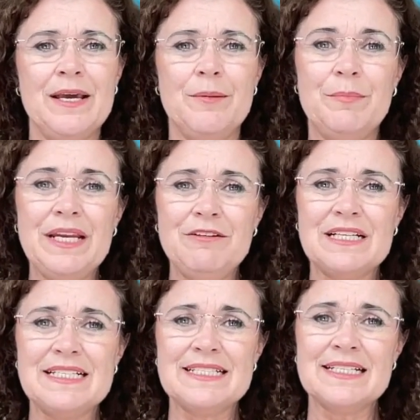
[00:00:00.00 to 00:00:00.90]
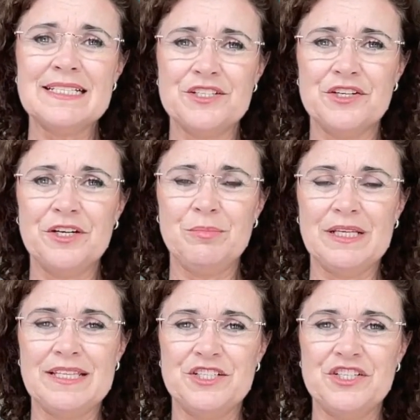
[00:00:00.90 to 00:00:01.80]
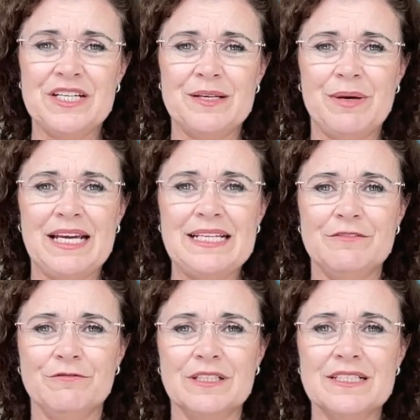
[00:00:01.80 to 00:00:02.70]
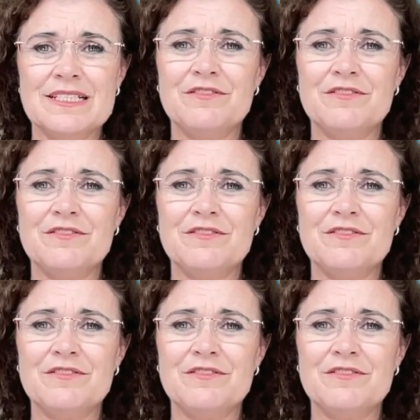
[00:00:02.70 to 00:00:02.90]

Many reasons, notably the gender pay difference,